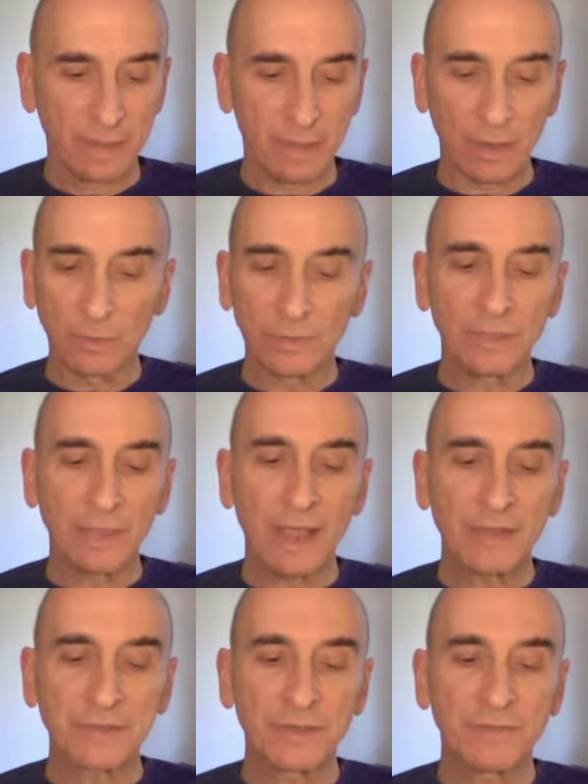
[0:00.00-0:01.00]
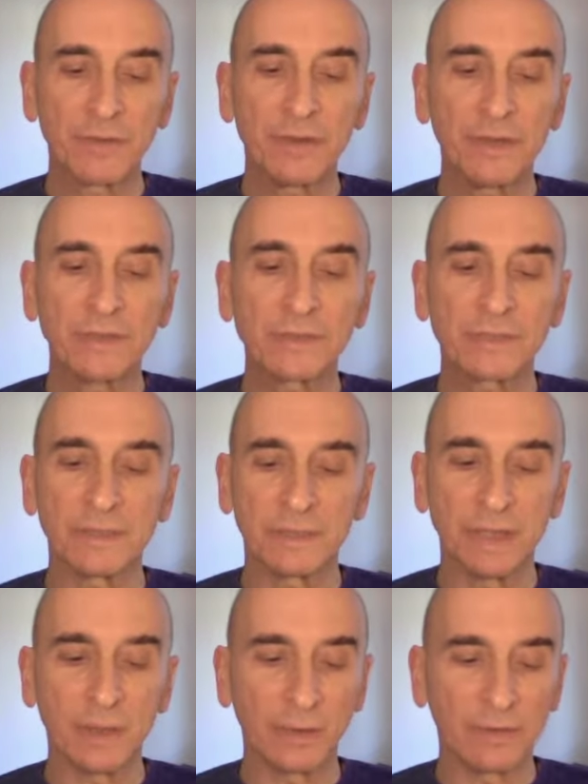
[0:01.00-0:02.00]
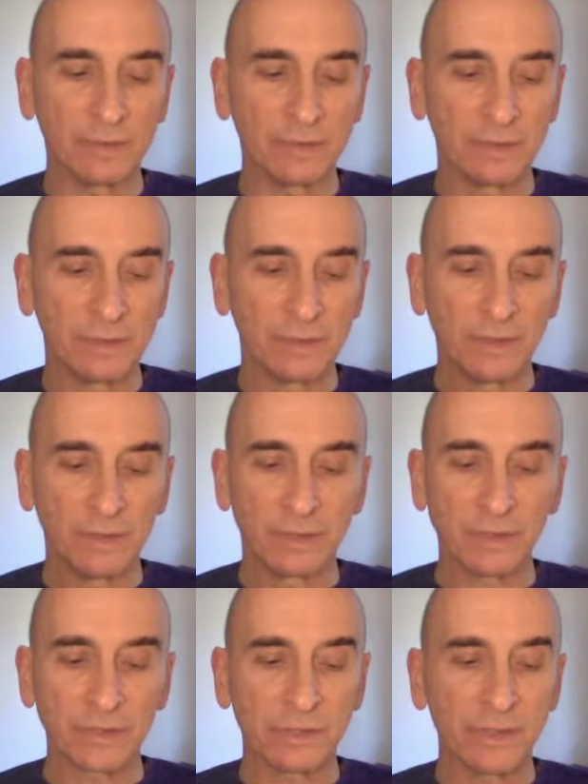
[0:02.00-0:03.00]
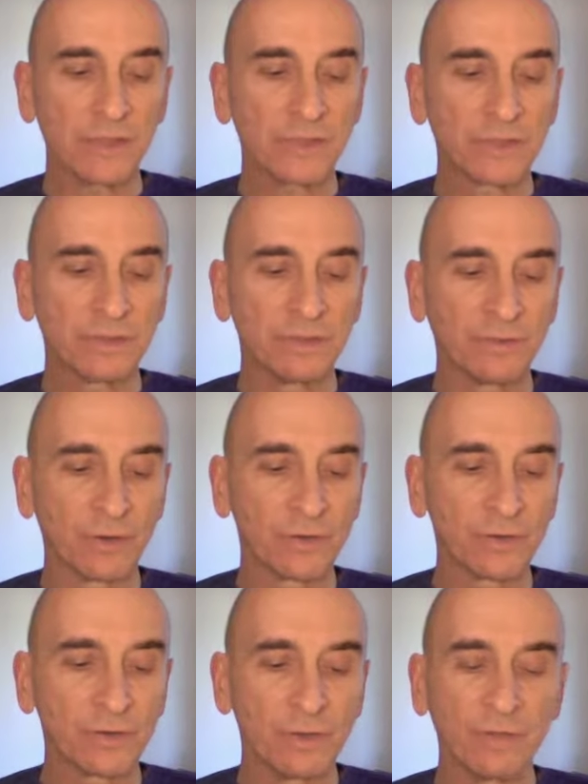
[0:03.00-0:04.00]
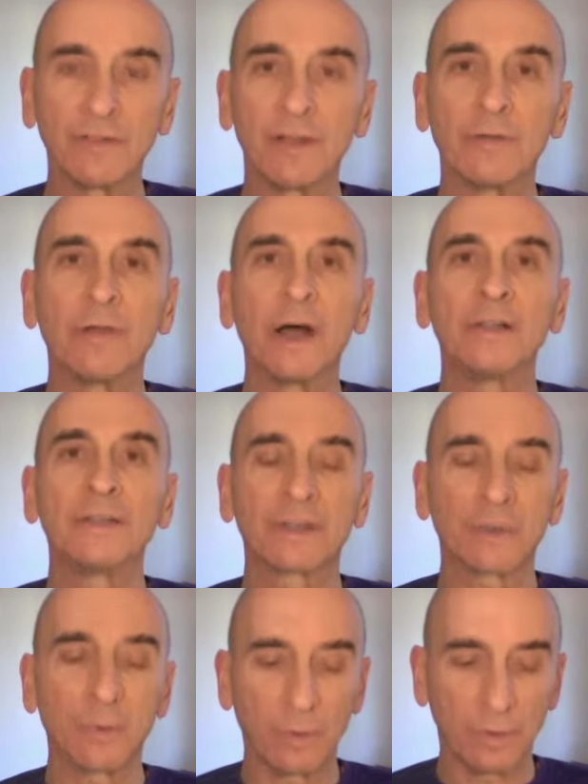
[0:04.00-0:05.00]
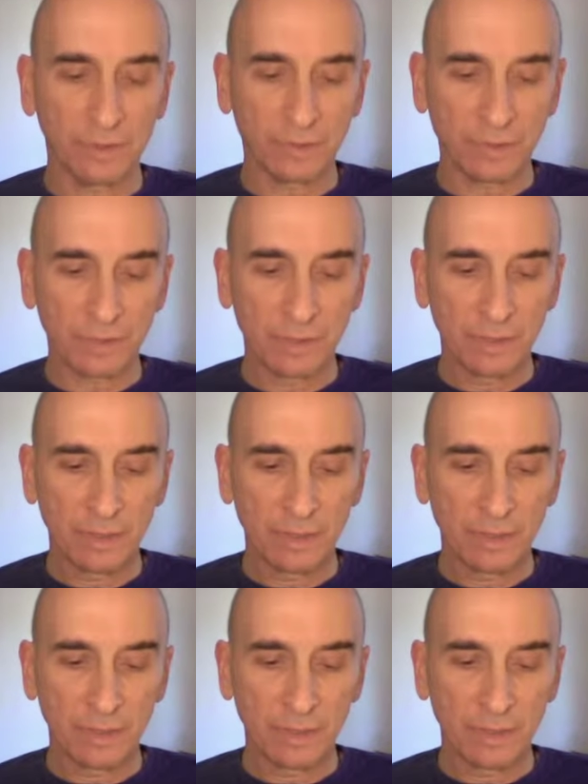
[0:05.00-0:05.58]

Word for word: It only lasted for an instant, however, the celestial version of heraldic horns,